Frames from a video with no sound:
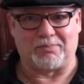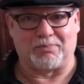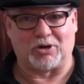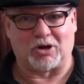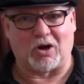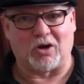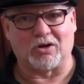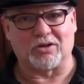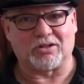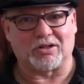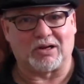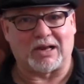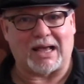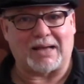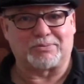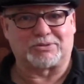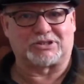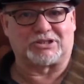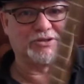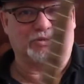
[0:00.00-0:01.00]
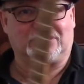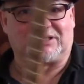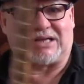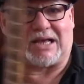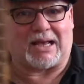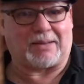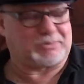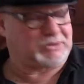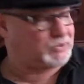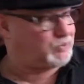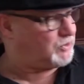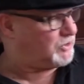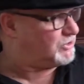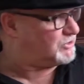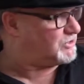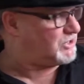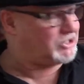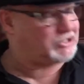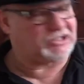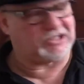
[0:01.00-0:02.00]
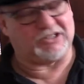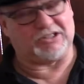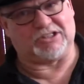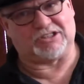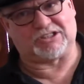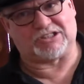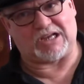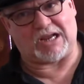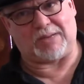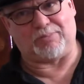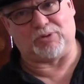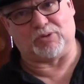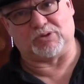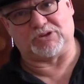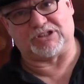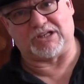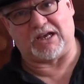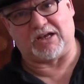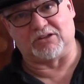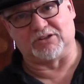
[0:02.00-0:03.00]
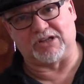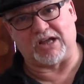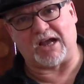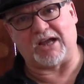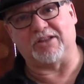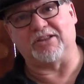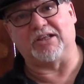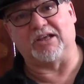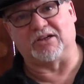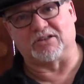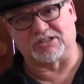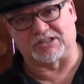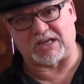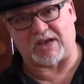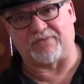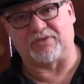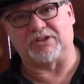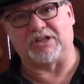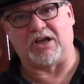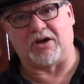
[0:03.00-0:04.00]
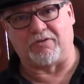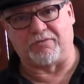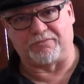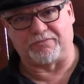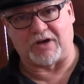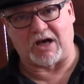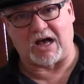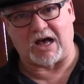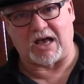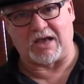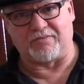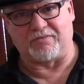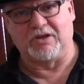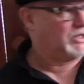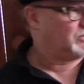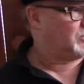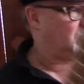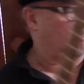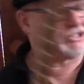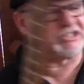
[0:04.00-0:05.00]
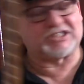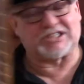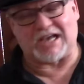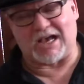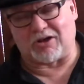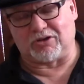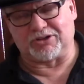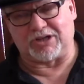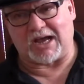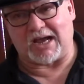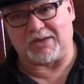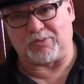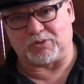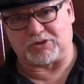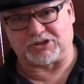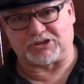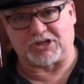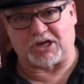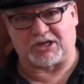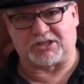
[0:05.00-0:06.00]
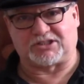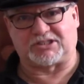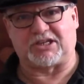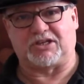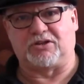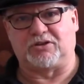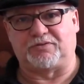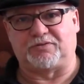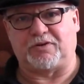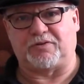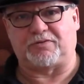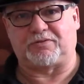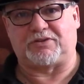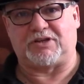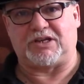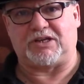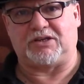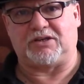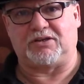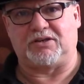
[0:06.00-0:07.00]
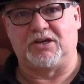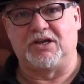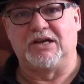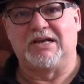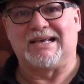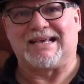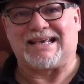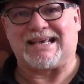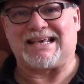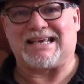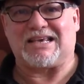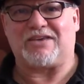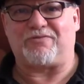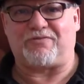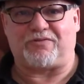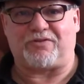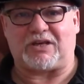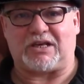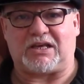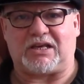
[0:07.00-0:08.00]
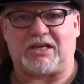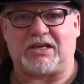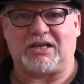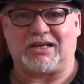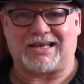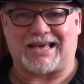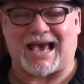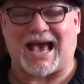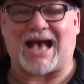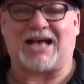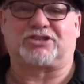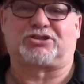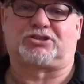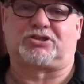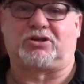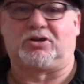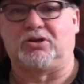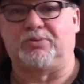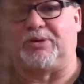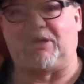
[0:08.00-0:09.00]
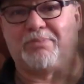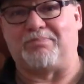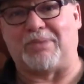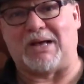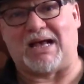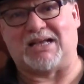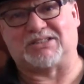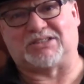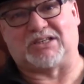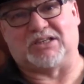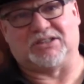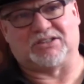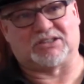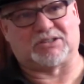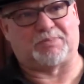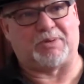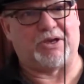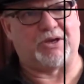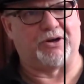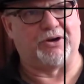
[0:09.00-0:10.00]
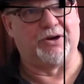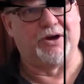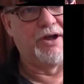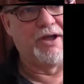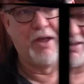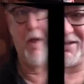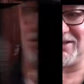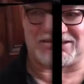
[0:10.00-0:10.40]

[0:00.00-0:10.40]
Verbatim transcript: But all of the Lab Series amps were essentially the same. There was the L9, the L7, the L5. This is the L9, which has got a single 15 EV cast aluminum basket speaker.